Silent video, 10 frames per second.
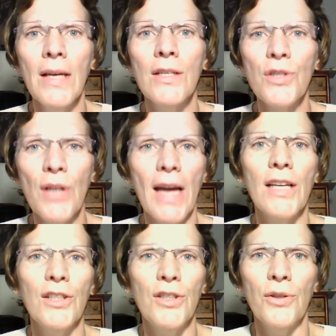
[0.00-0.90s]
So how do
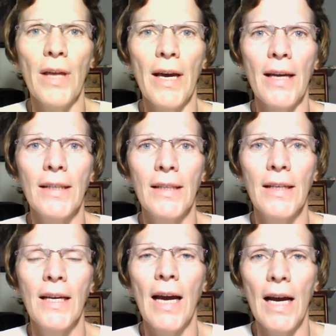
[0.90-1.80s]
you do that?
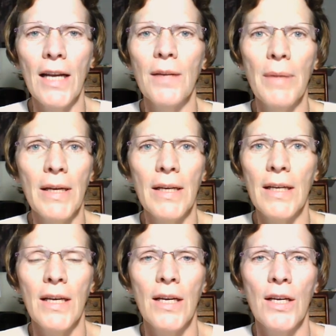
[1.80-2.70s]
How do you
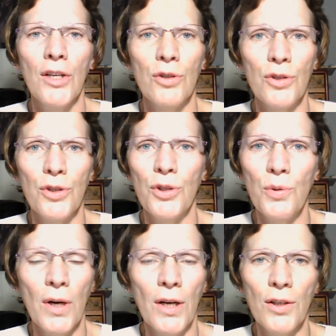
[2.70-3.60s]
make your
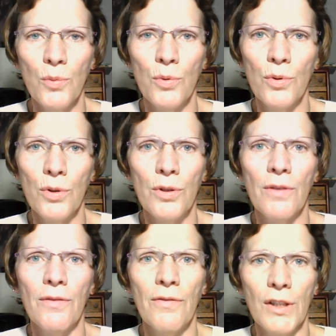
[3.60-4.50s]

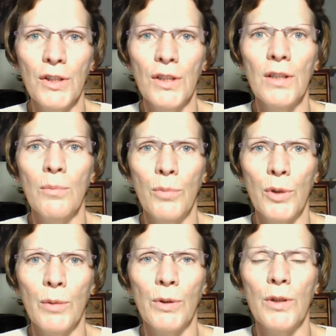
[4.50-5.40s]
200-word fiction
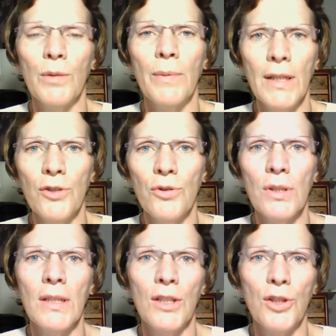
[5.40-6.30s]
book blurb
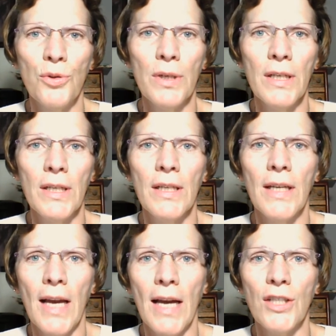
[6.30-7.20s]
interesting, intriguing,
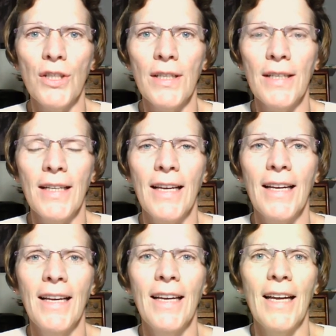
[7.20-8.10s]
catchy,
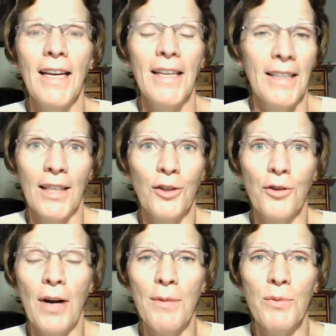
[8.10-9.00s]
that'll
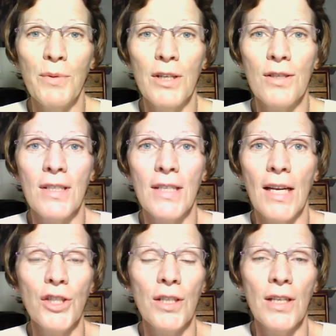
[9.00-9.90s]
grab the reader's
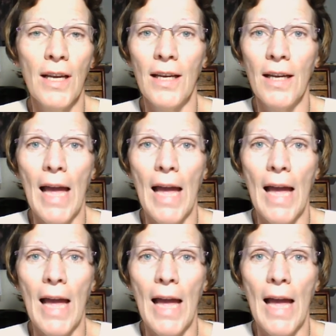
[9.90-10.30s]
attention and